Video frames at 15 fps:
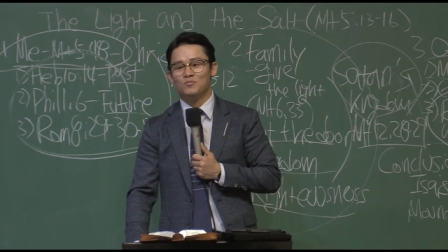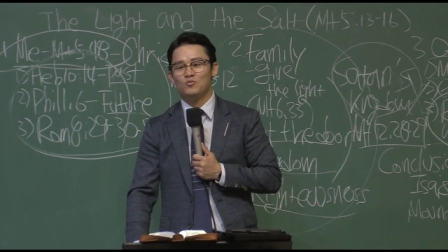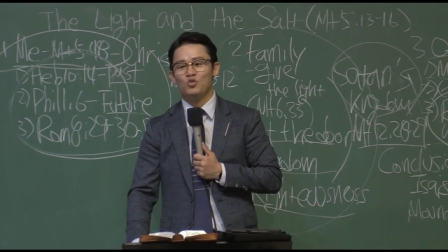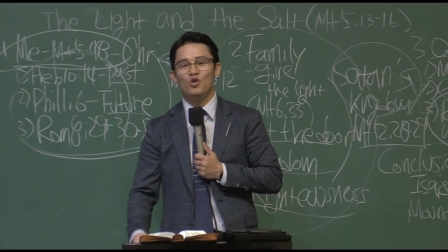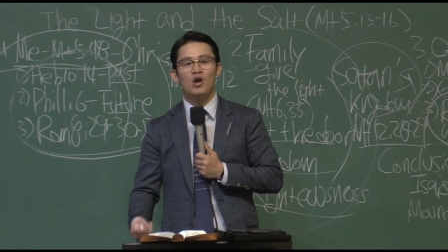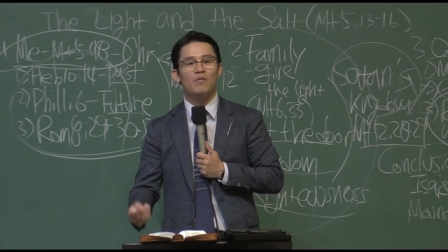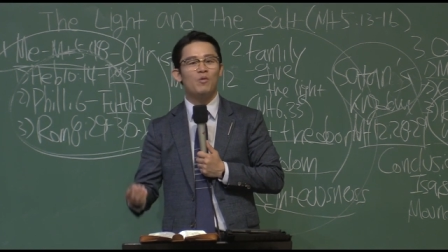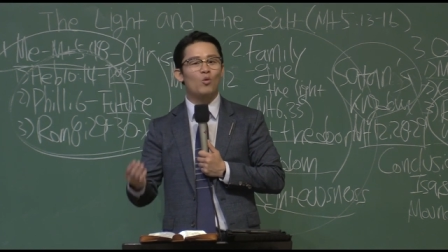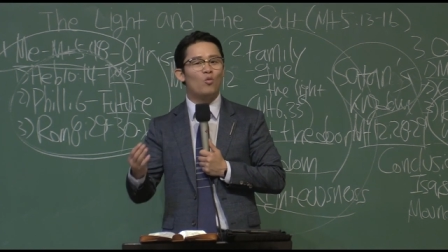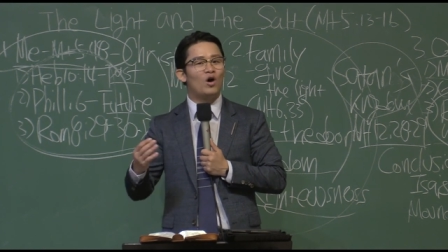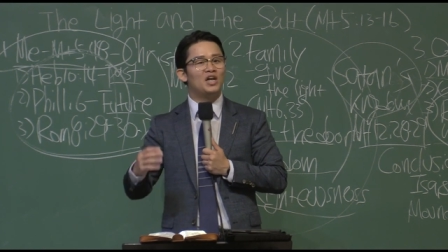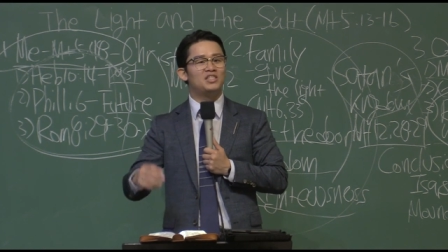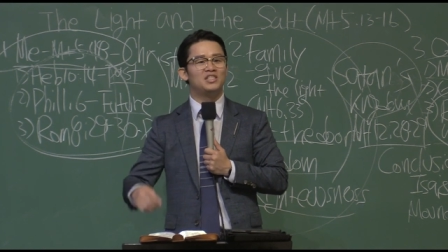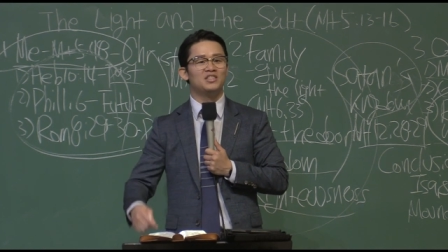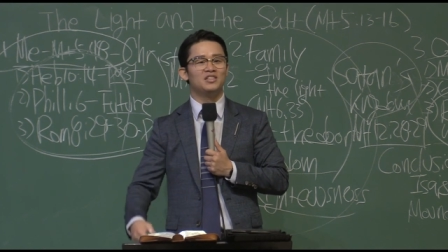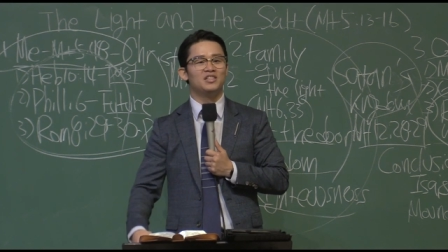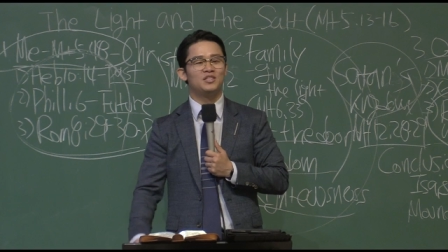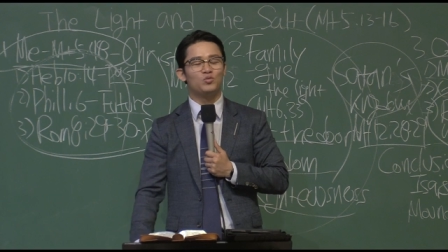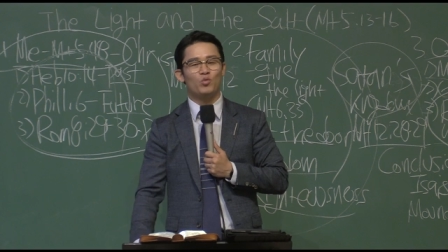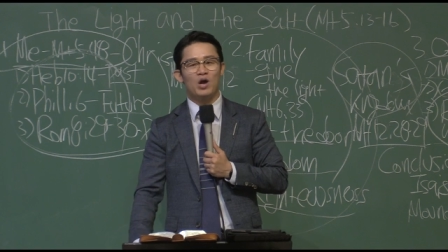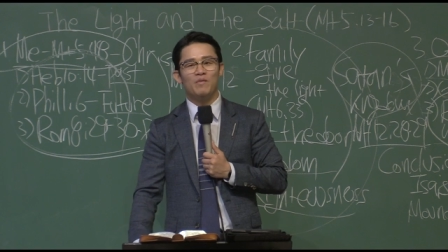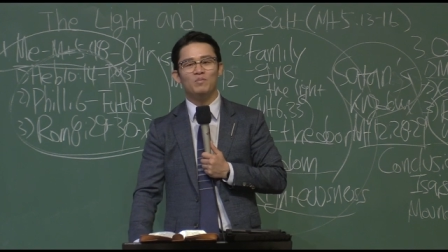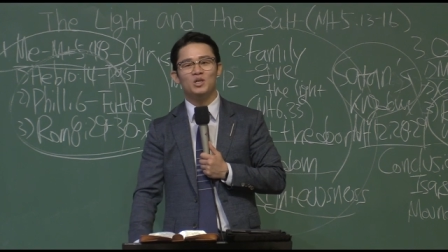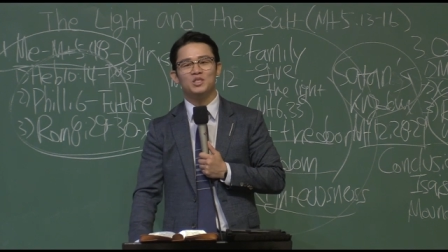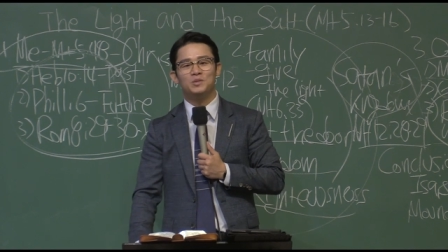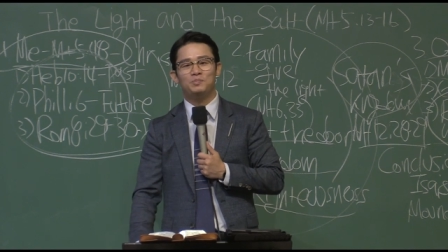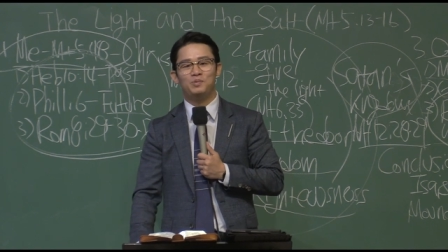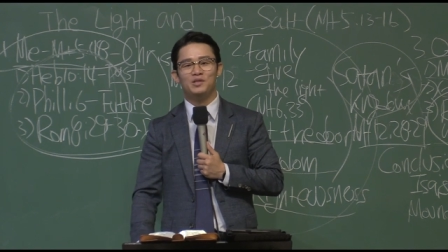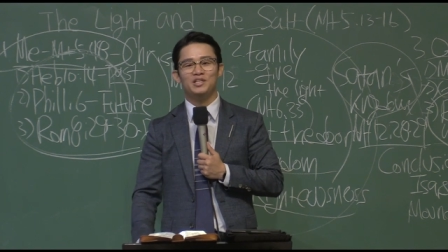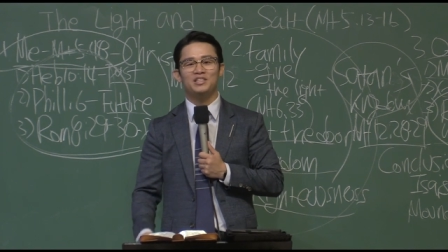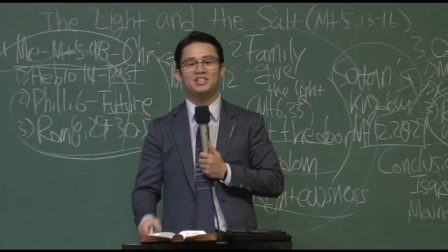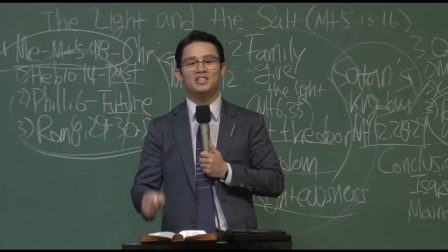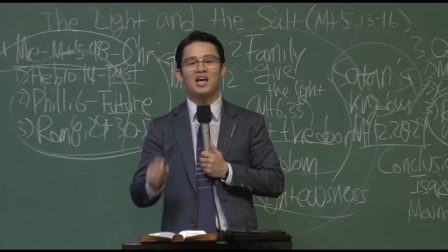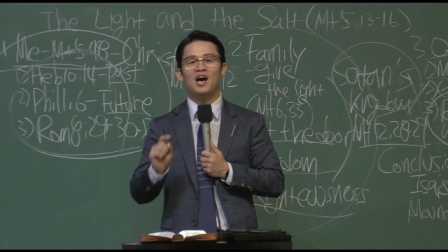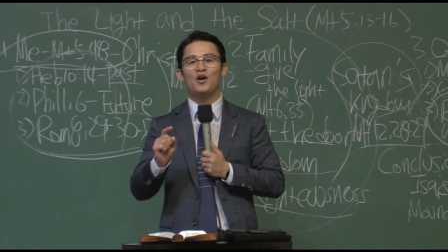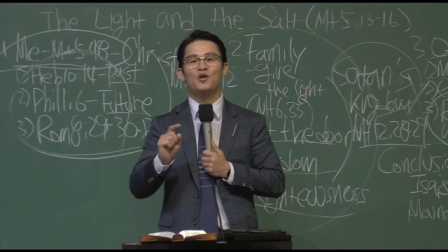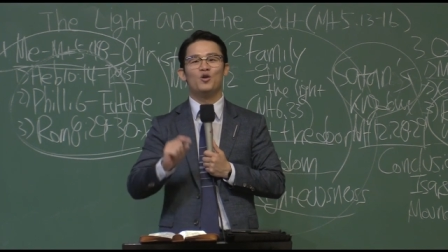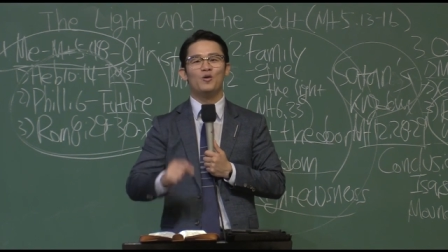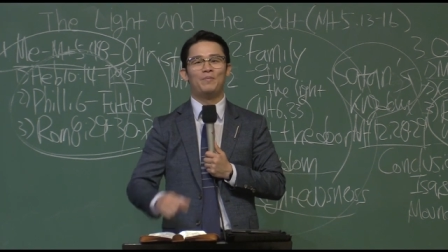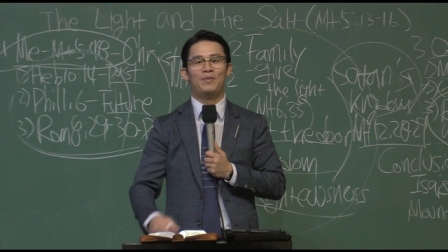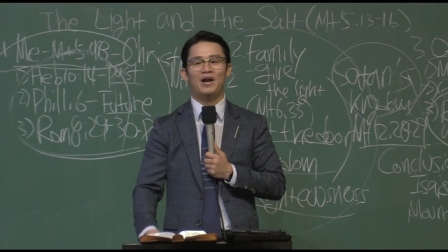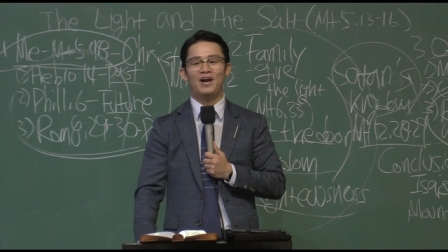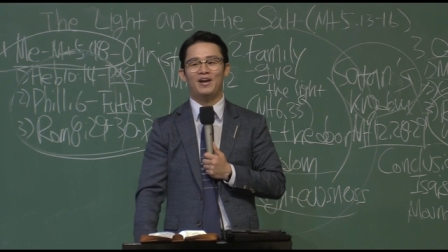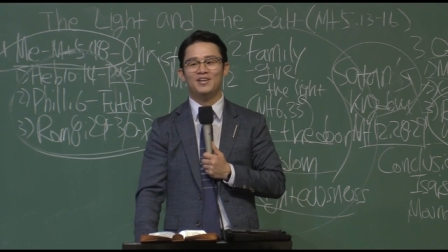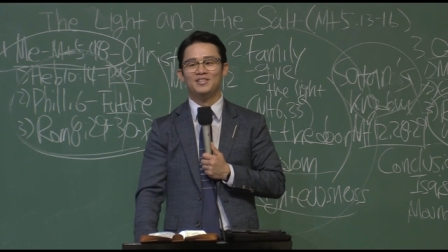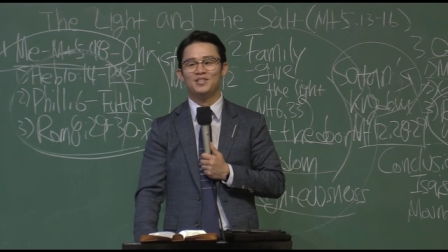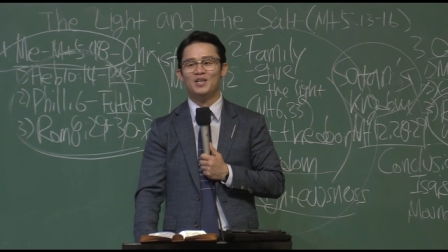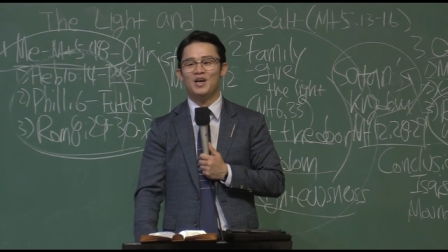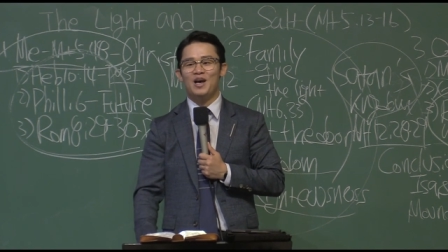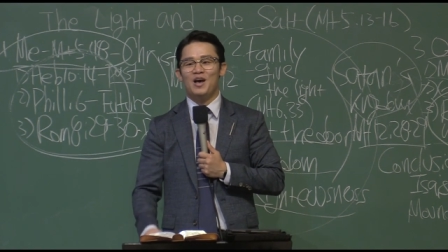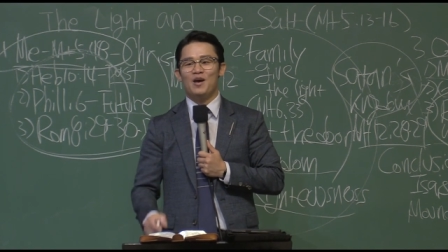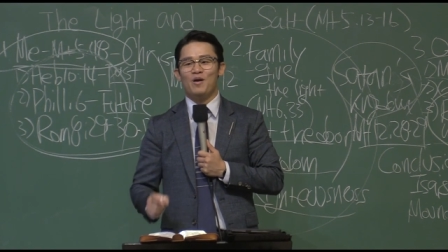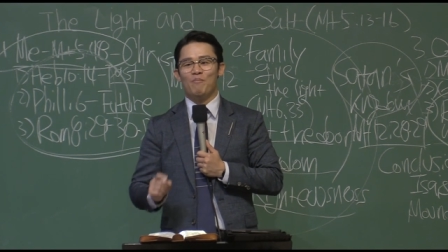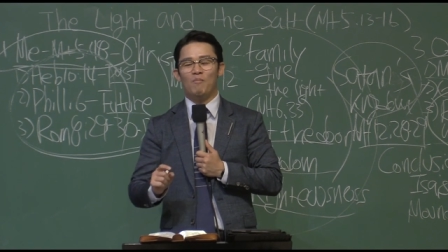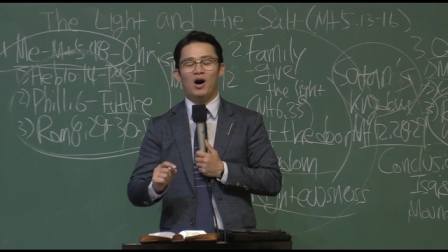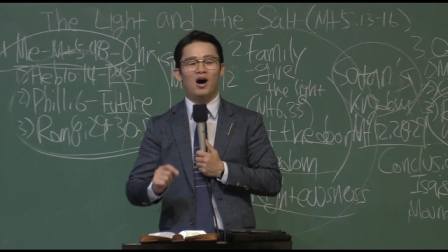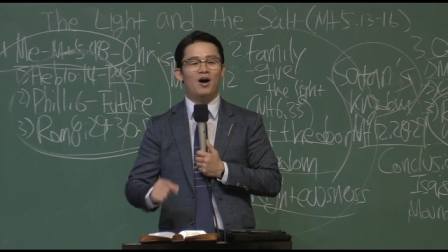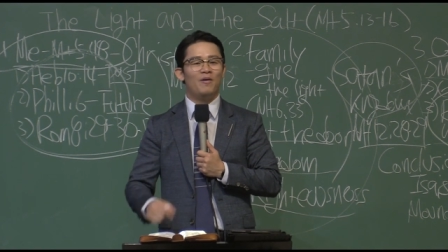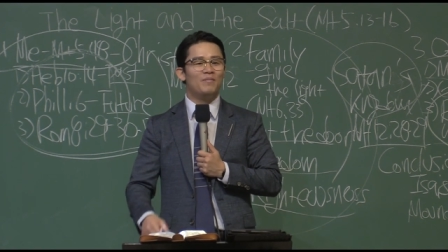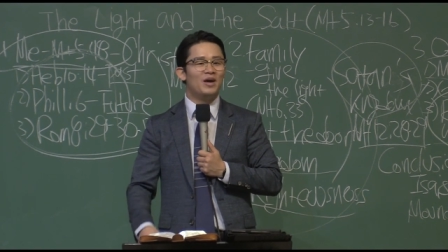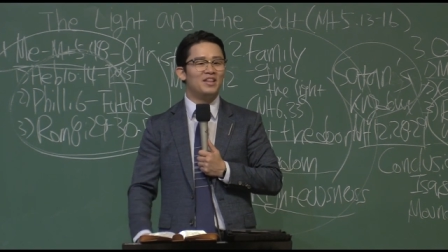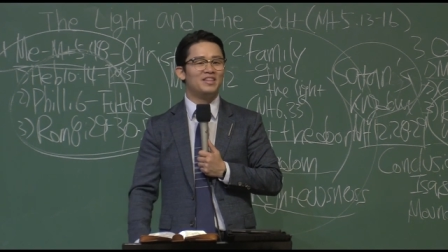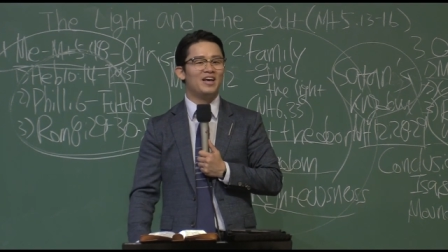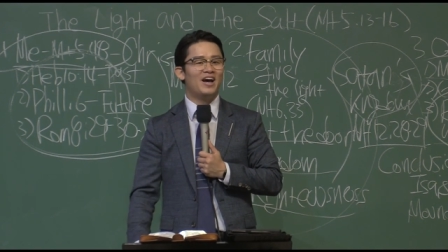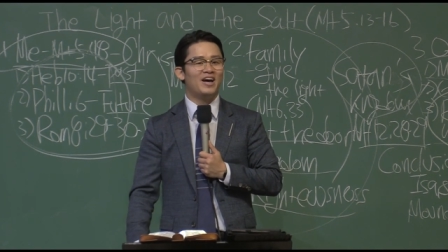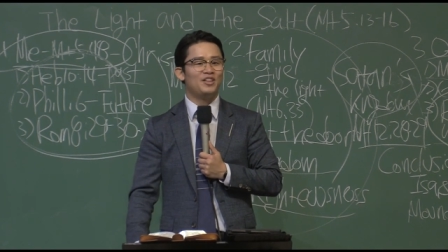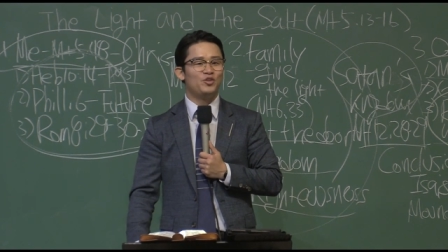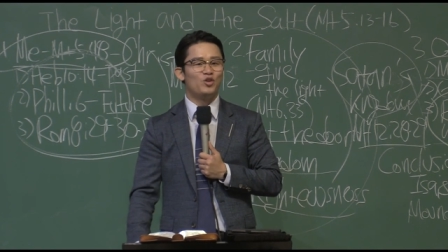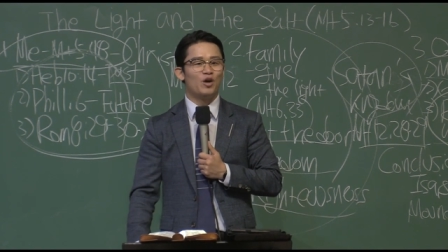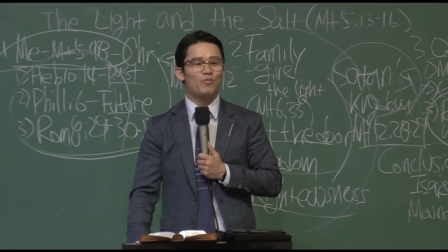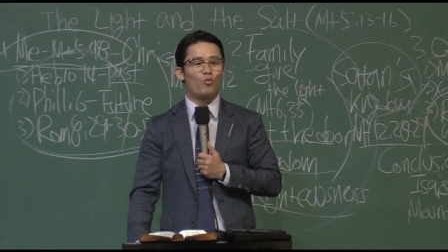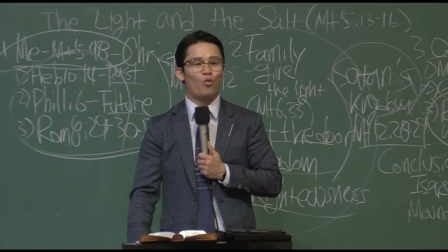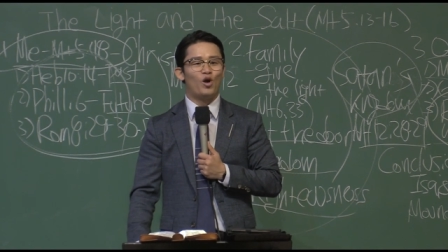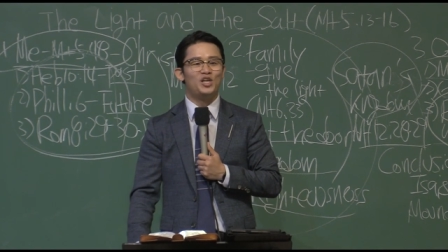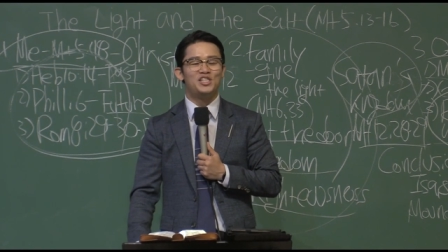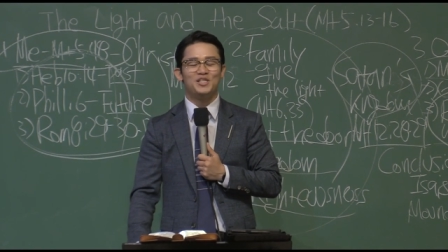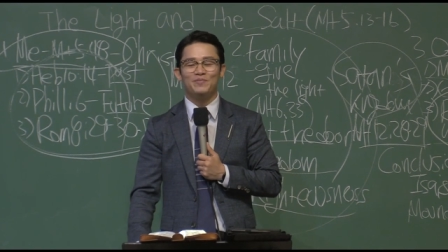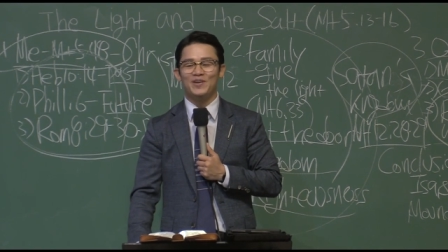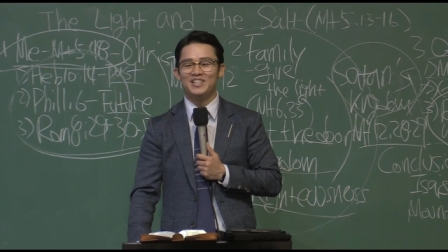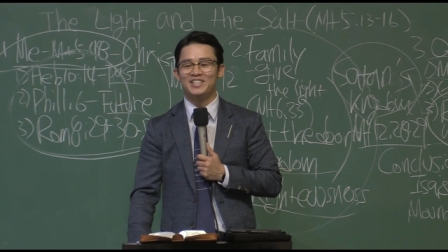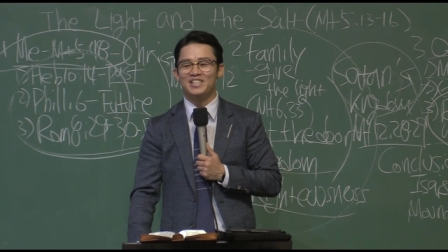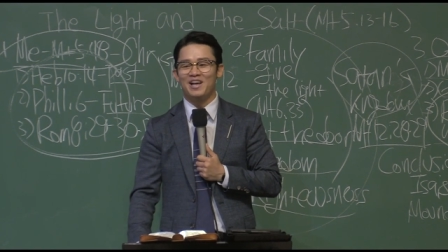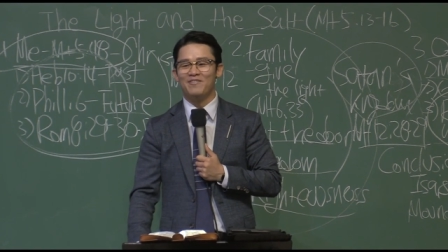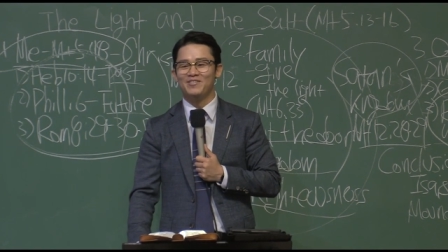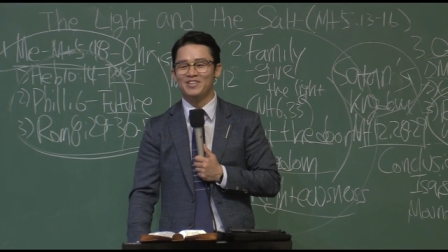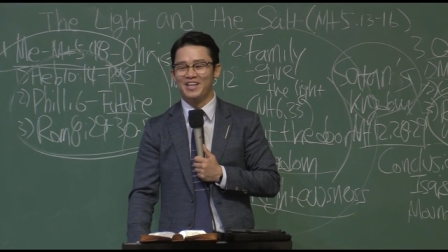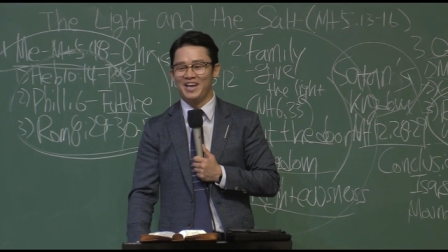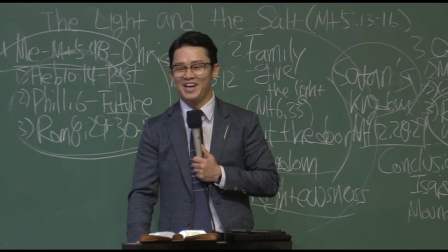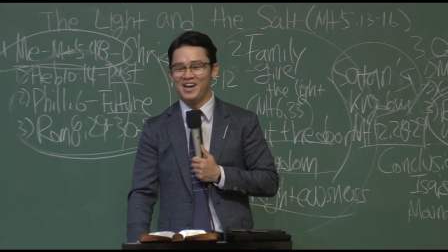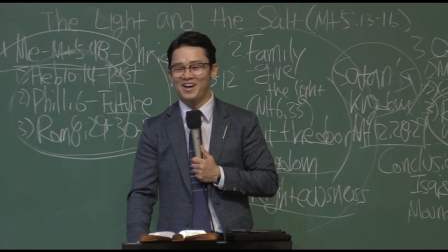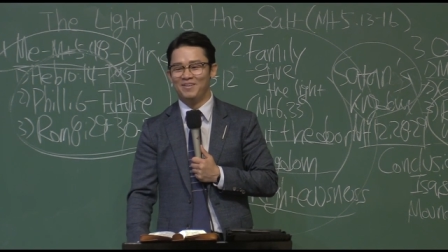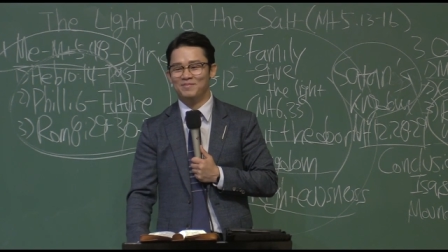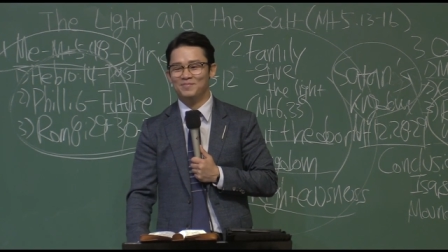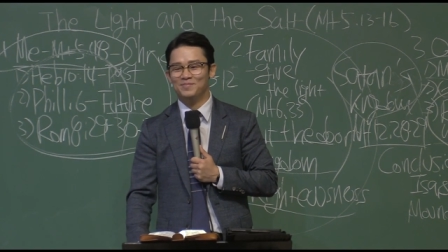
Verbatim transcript: Whoever watching this remnants, please tell your parents, mom and dad, you have worship at 7 a.m.